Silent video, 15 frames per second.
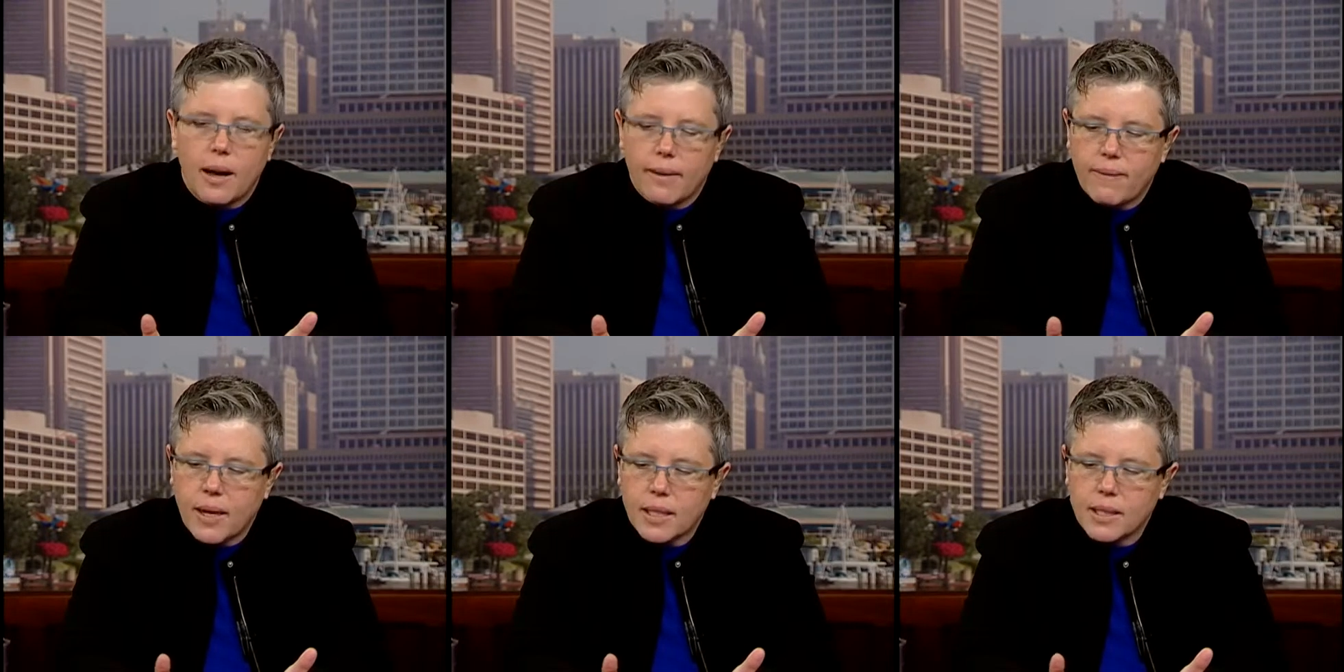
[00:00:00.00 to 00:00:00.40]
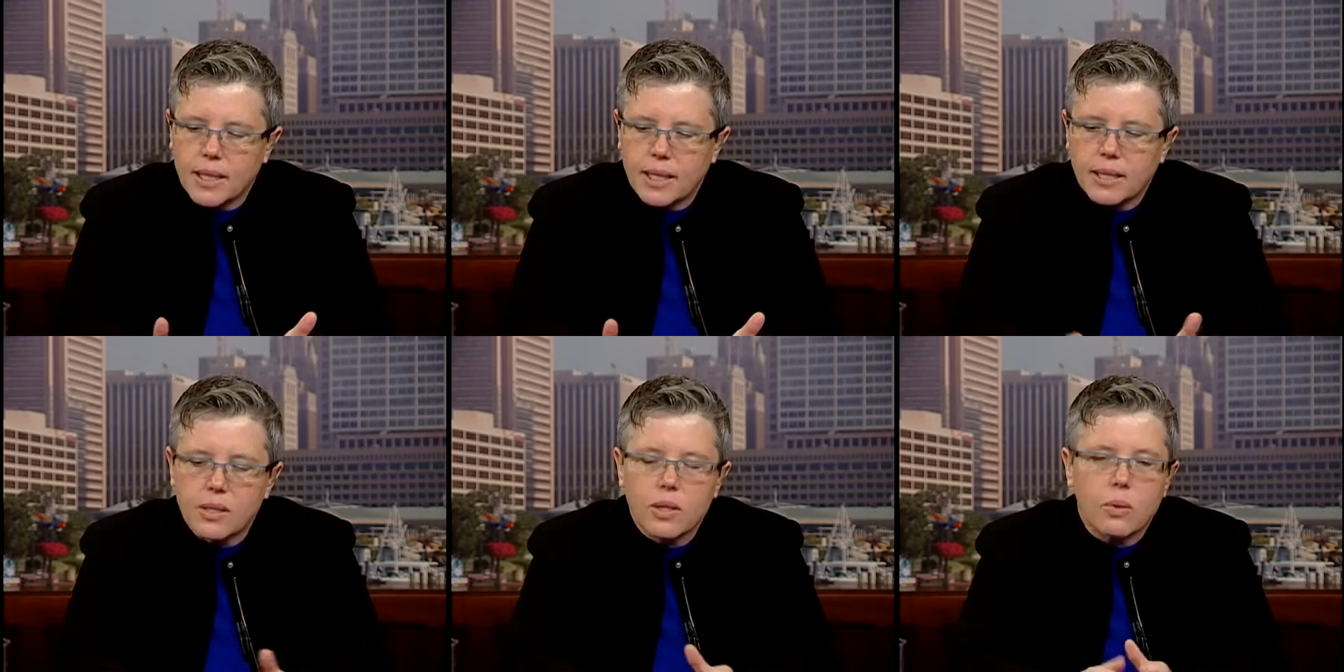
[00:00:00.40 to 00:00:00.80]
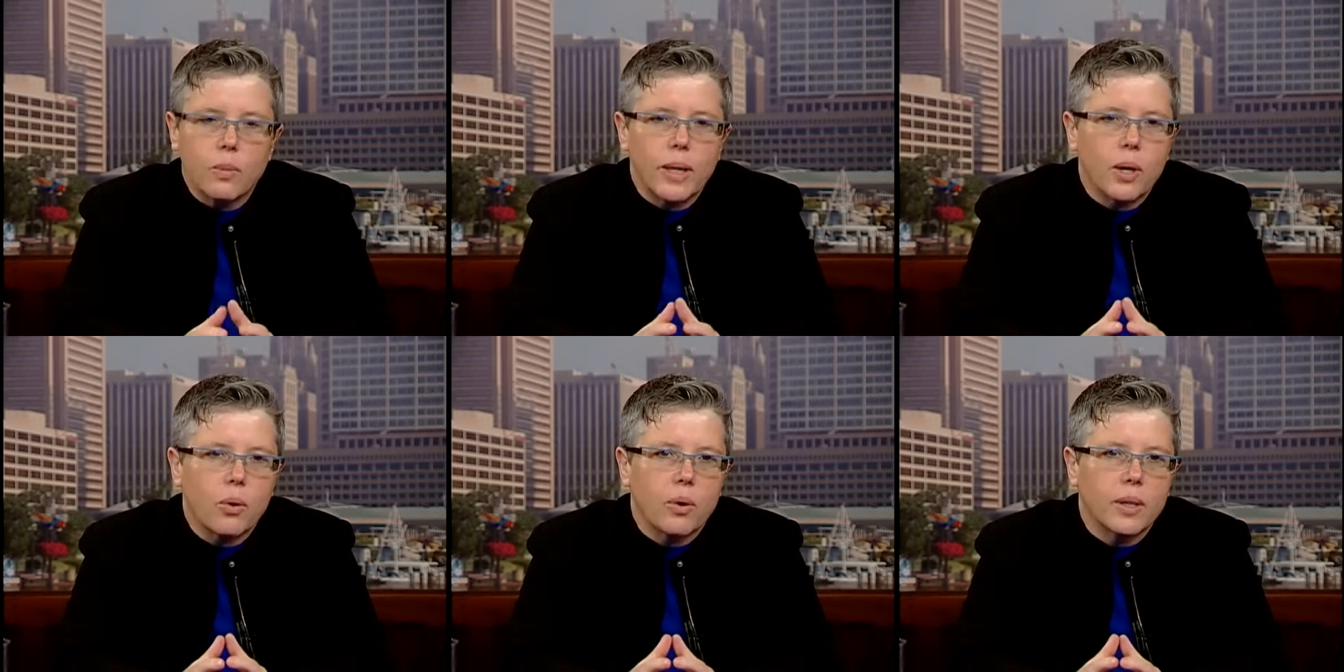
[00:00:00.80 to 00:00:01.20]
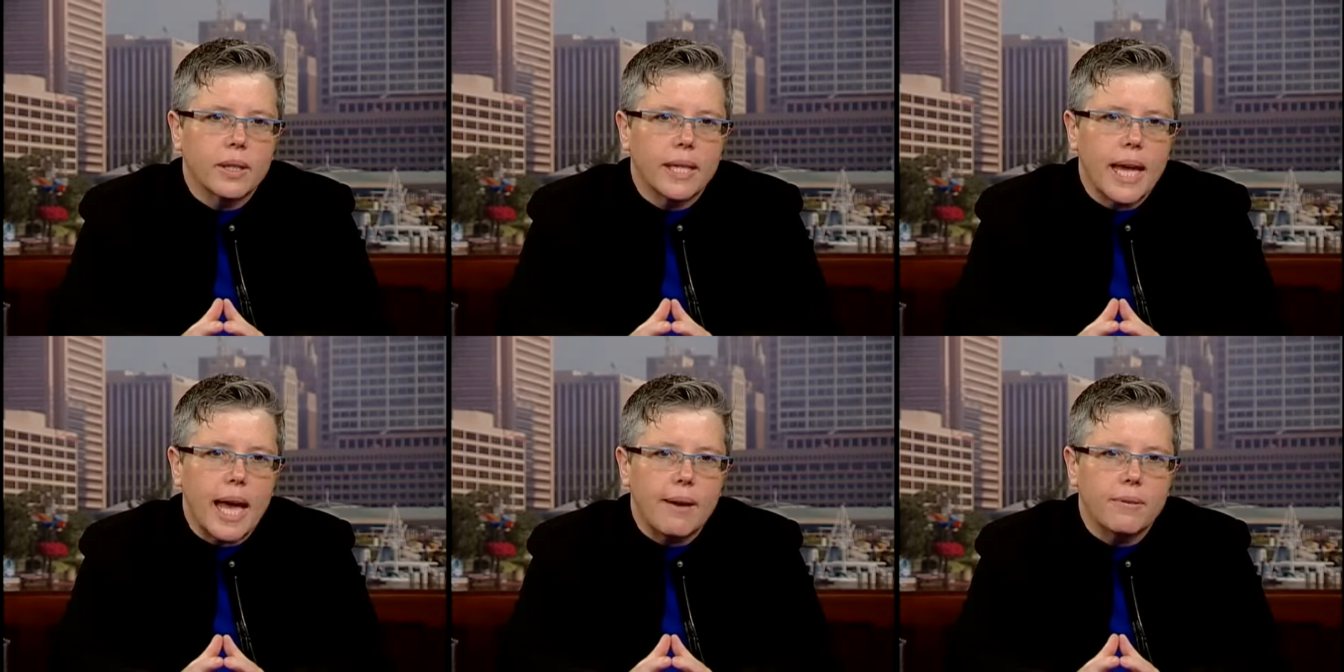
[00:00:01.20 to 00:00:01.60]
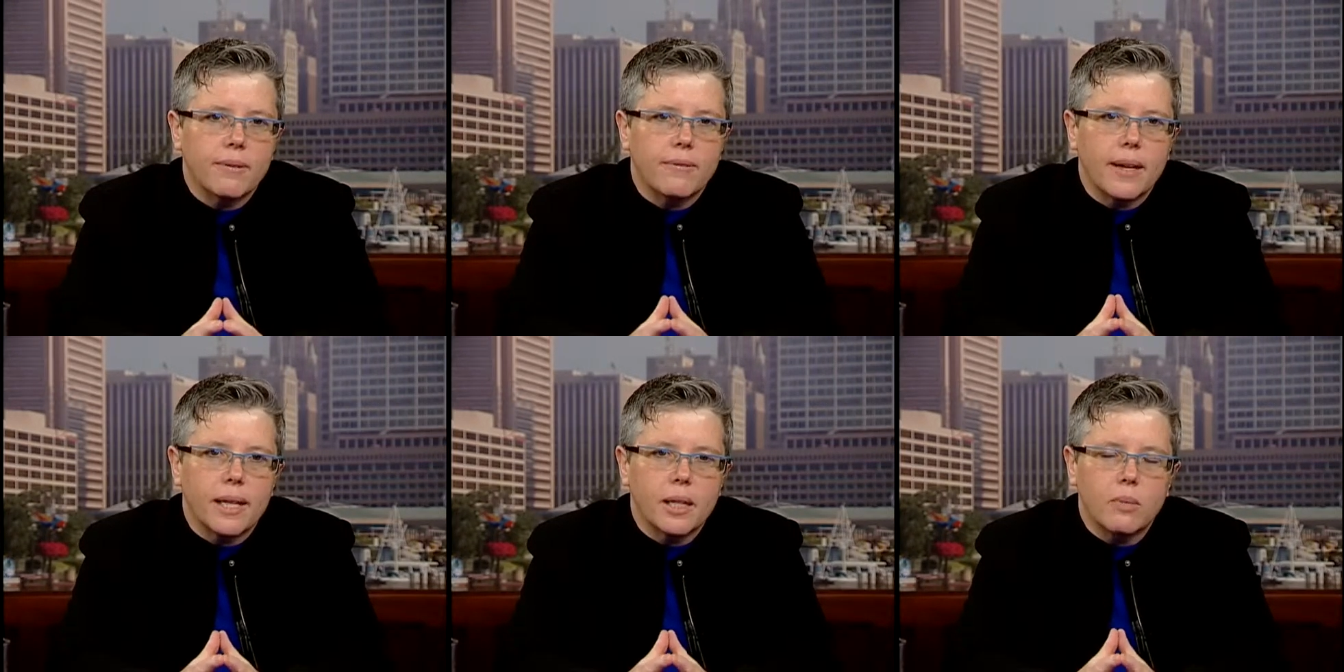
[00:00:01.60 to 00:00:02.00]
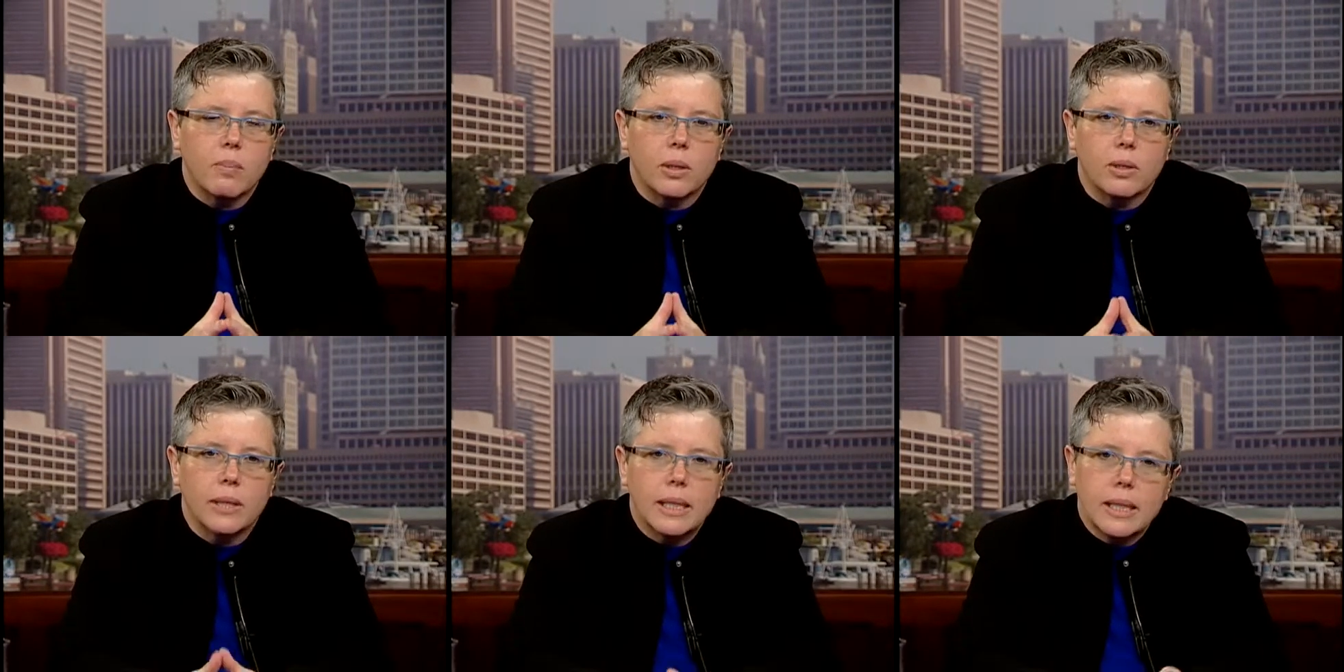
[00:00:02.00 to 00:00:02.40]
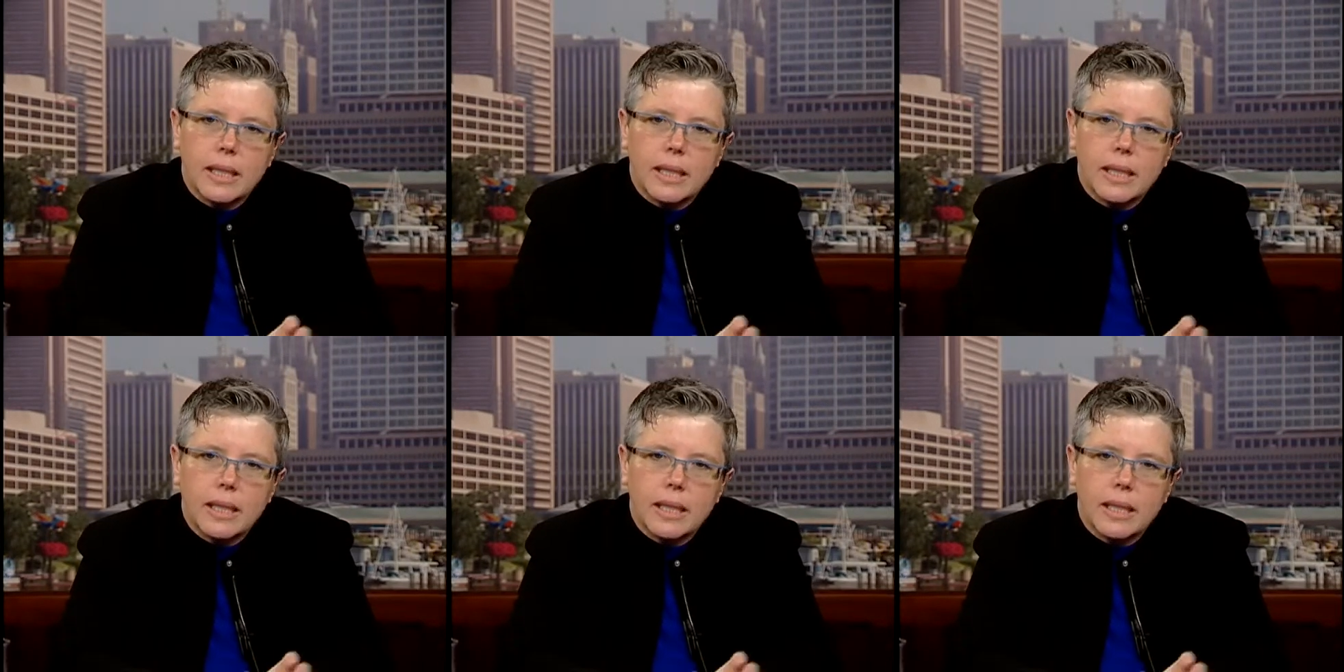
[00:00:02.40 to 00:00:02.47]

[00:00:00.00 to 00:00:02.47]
vaccines that we currently have available.